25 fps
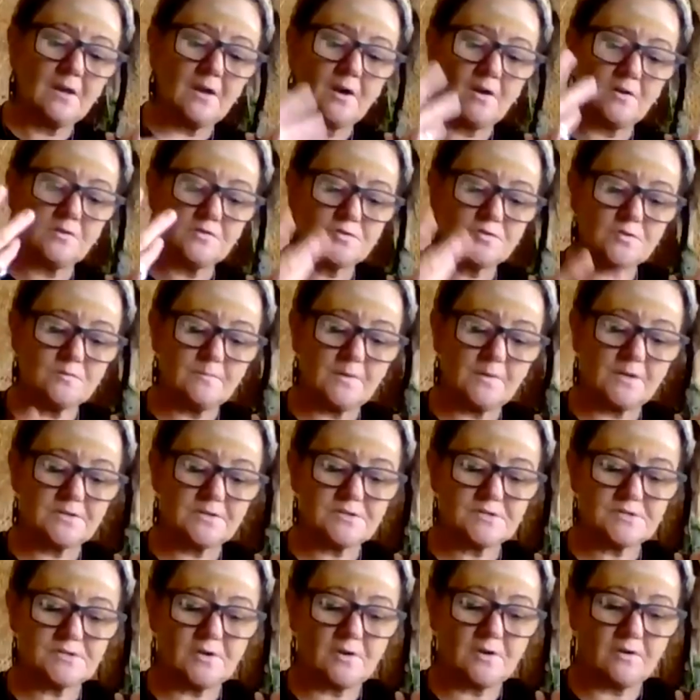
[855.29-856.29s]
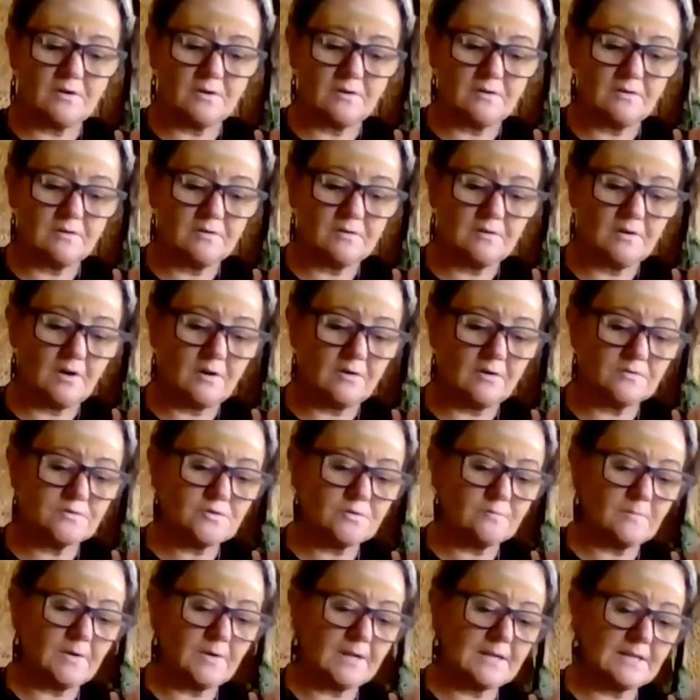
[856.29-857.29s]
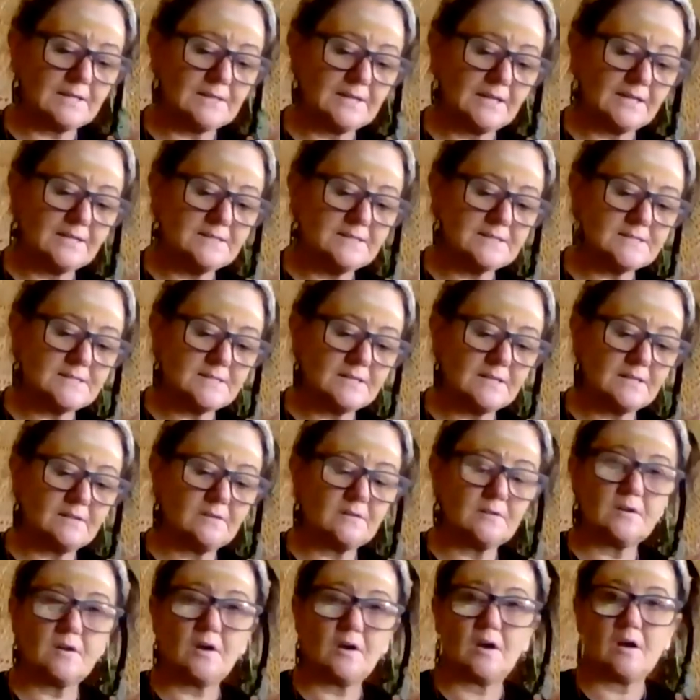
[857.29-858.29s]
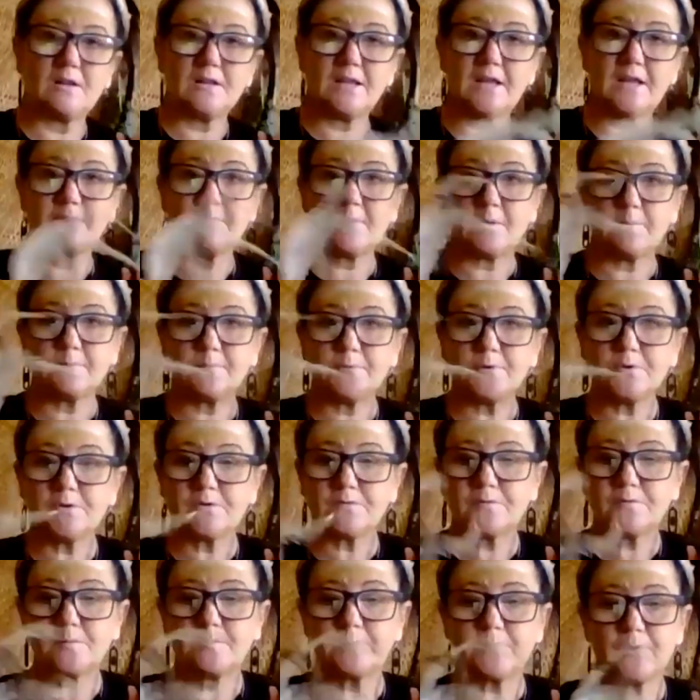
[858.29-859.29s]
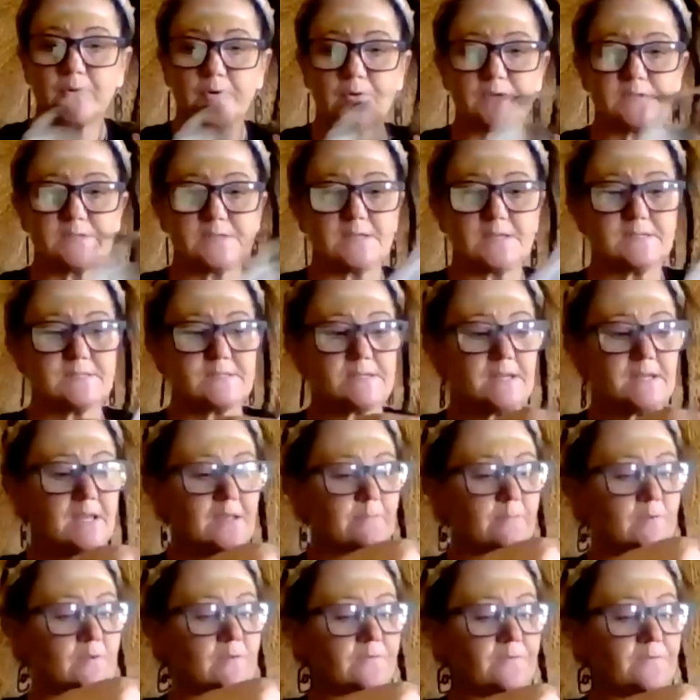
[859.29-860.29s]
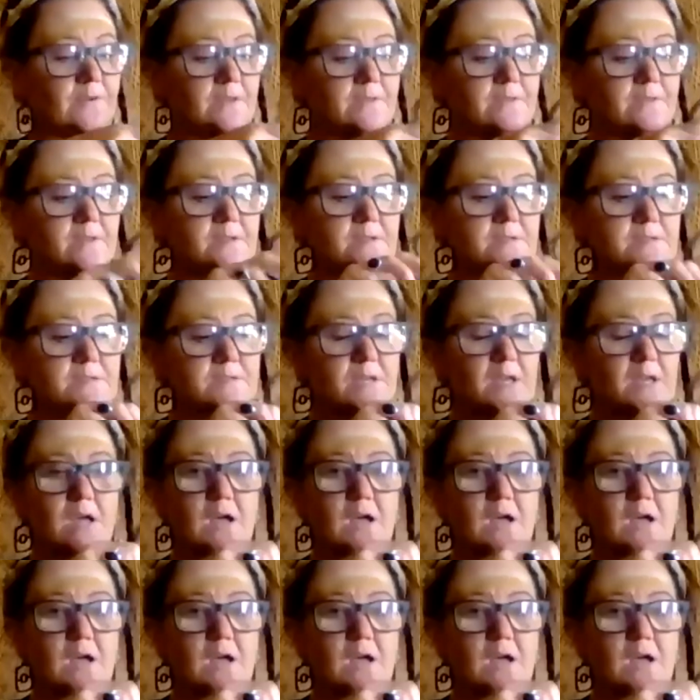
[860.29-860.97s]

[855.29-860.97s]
I'll do my song, I'll do my cleansing, I'll have my beautiful processed emu feathers.